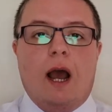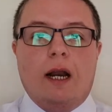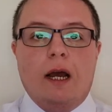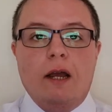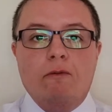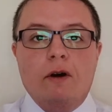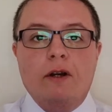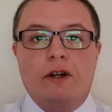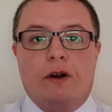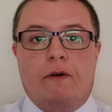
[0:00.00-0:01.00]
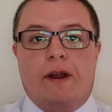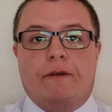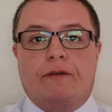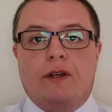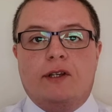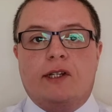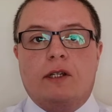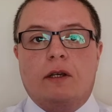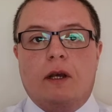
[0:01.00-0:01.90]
And I wonder if there's